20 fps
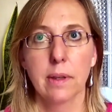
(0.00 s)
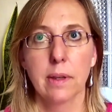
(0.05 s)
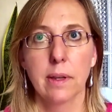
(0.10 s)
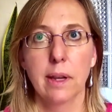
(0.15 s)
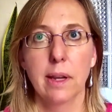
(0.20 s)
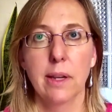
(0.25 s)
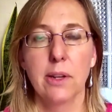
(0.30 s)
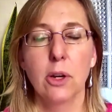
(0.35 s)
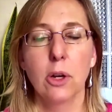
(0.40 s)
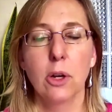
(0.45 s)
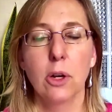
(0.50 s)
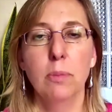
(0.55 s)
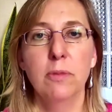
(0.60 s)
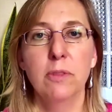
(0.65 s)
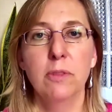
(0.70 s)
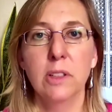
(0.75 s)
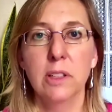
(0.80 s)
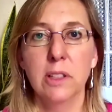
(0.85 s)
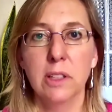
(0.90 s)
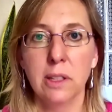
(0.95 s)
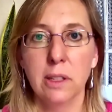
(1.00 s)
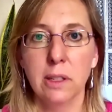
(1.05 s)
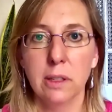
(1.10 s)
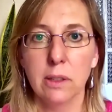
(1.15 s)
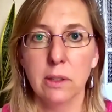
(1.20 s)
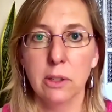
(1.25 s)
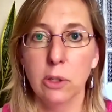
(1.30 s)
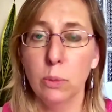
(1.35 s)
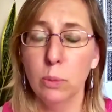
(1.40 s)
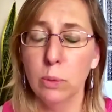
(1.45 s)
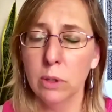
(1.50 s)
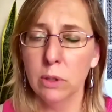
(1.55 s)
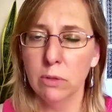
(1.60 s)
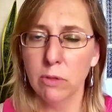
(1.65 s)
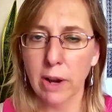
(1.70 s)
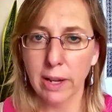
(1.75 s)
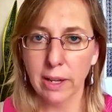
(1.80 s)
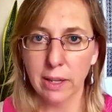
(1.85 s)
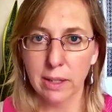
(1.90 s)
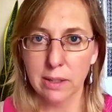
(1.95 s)
and hopefully you will
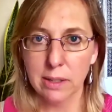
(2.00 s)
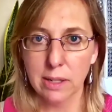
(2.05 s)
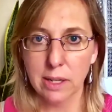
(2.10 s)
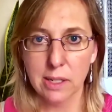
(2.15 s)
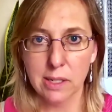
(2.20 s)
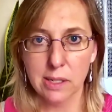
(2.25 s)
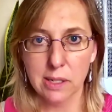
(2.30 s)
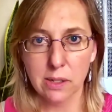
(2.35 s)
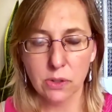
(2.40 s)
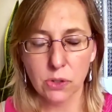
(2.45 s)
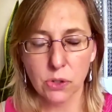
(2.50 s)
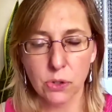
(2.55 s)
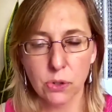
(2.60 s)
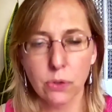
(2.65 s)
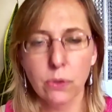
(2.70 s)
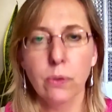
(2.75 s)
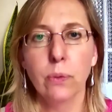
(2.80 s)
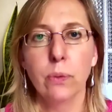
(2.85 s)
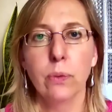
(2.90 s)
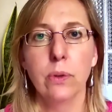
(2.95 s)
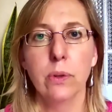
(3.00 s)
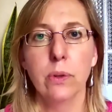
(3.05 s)
recognize it soon,